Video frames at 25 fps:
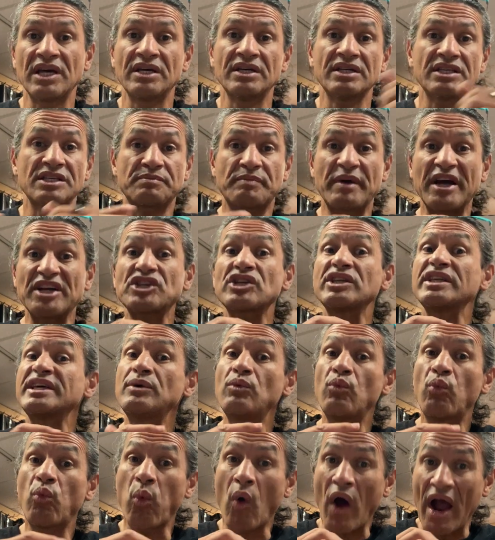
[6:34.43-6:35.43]
Especially
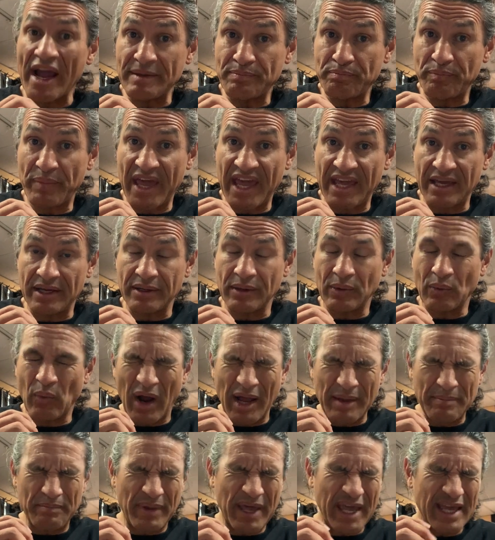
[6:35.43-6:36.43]
white paint.
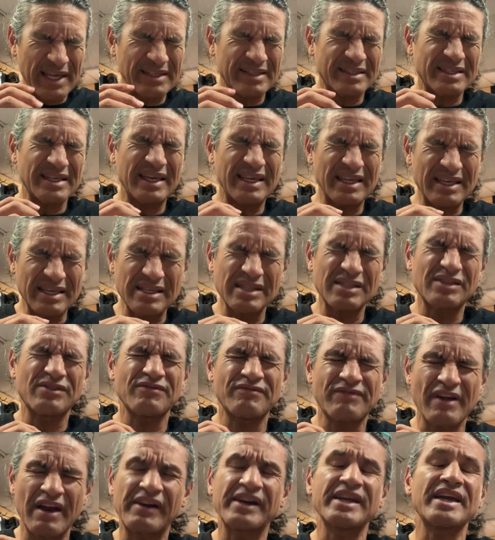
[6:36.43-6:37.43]
White paint is
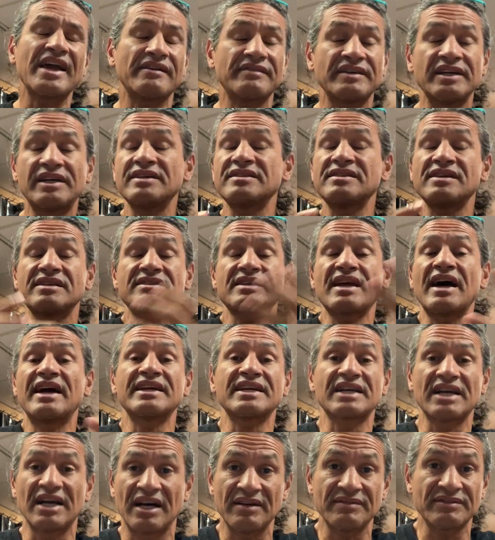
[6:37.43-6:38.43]
very heavy because it's got to
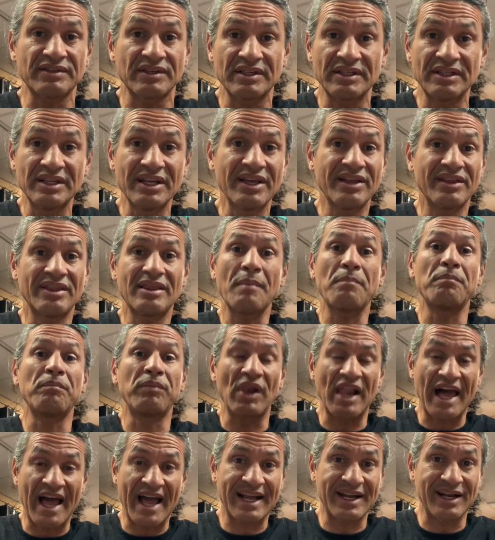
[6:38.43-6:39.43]
cover the
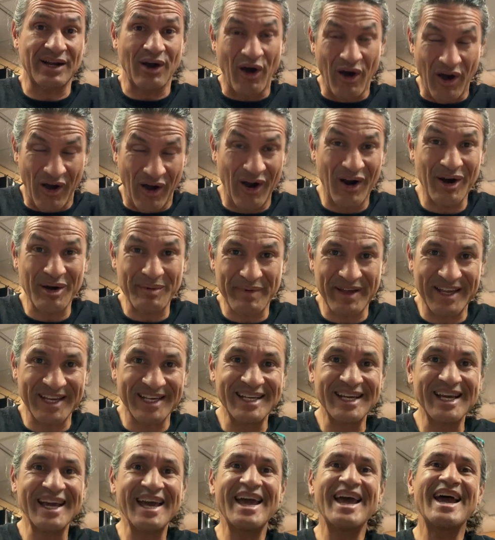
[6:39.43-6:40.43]
black carbon.